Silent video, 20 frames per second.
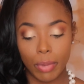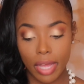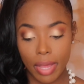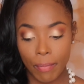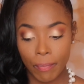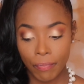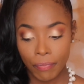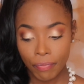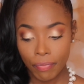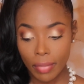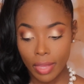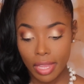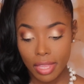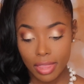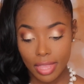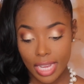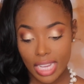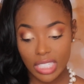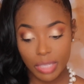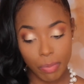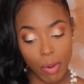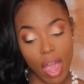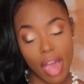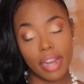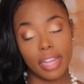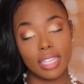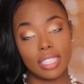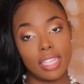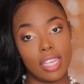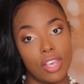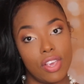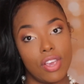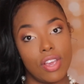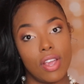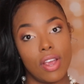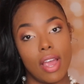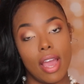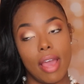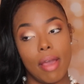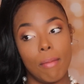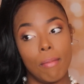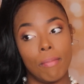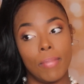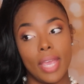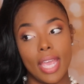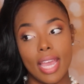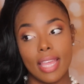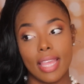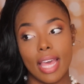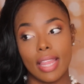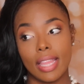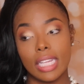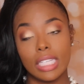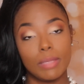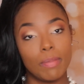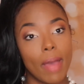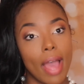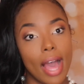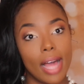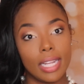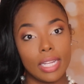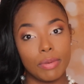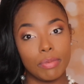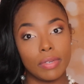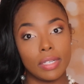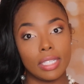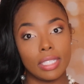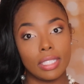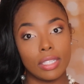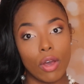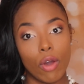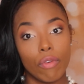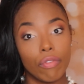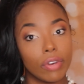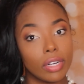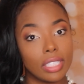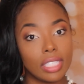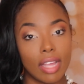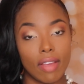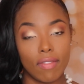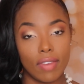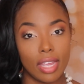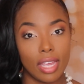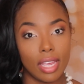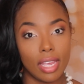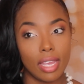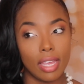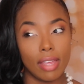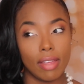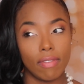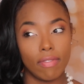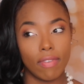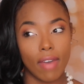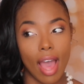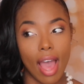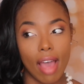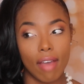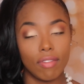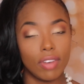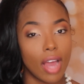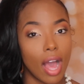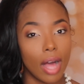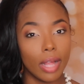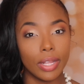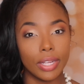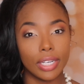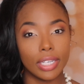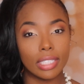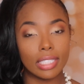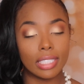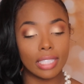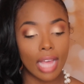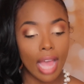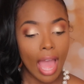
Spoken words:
But these products here, being that this palette was over $75,